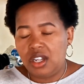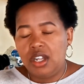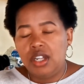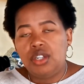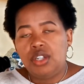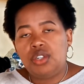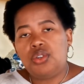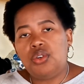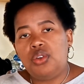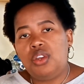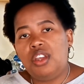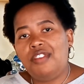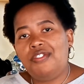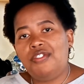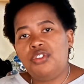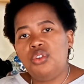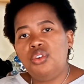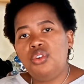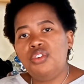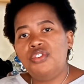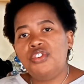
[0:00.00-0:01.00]
So if
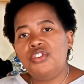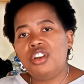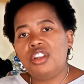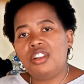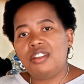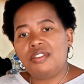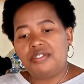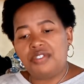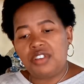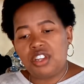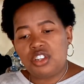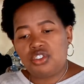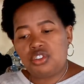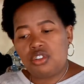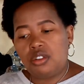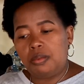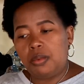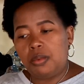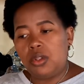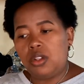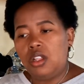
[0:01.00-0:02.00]
you've got a
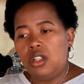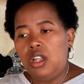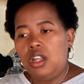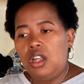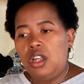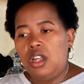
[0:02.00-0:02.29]
vegetable